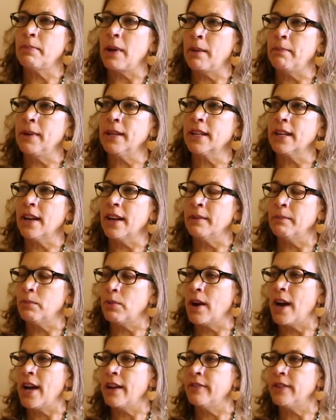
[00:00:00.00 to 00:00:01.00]
public and
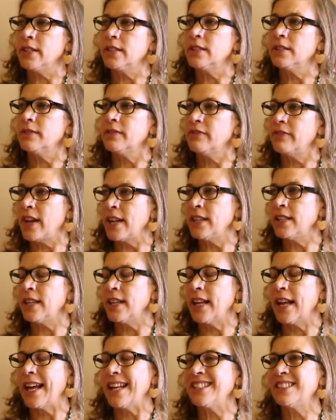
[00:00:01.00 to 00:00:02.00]
private
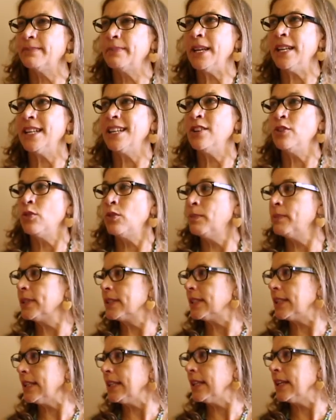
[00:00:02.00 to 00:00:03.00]
funding has been
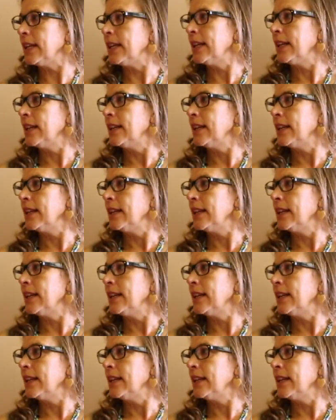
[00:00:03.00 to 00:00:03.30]
enormously